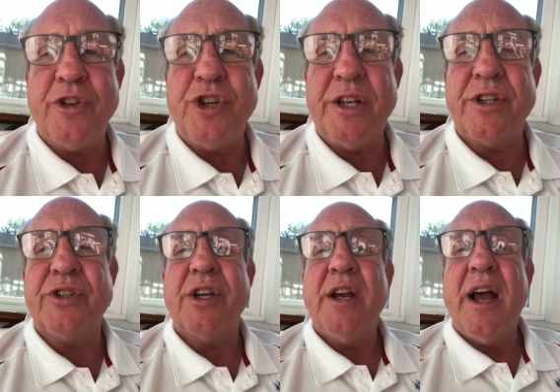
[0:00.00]

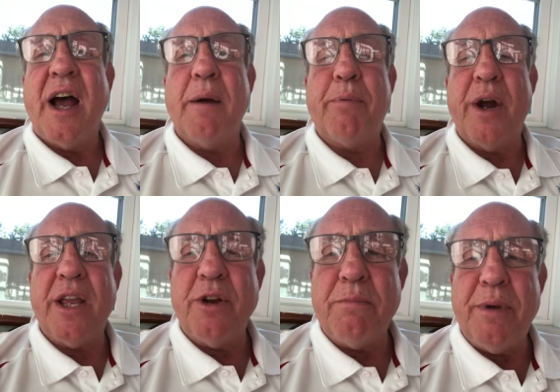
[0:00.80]
Jesus, I pray
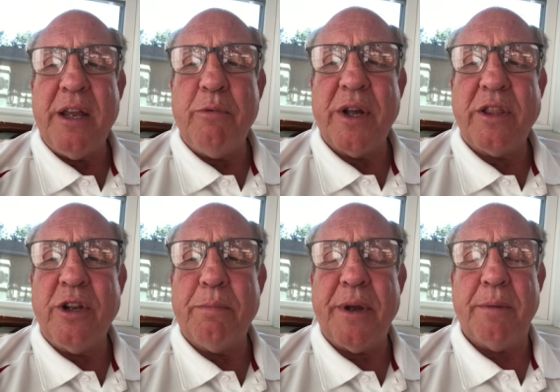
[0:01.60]
you'd be with
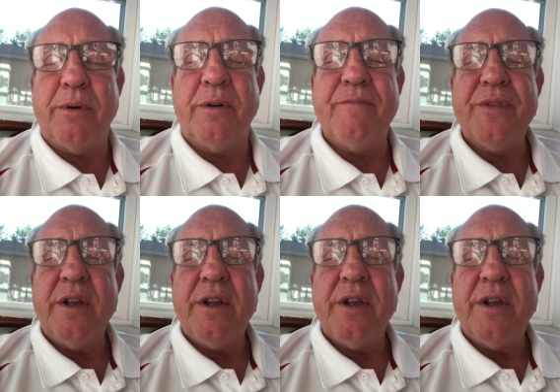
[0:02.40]
your people.